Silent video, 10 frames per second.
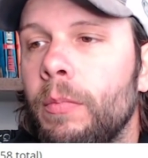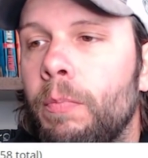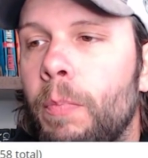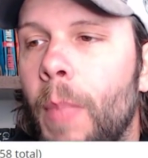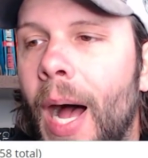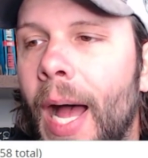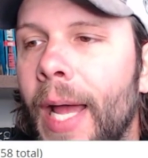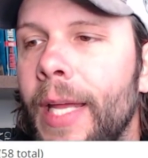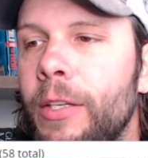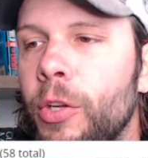
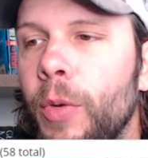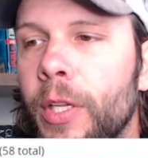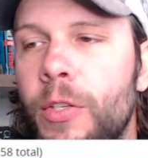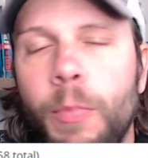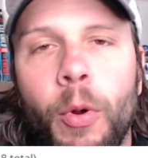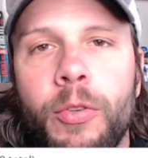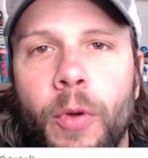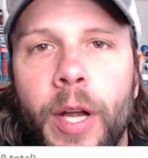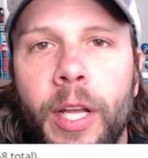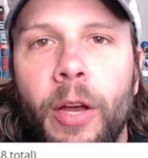my doing sports
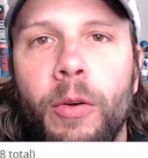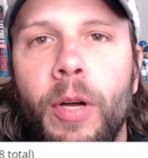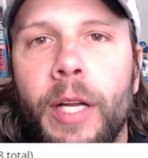radio,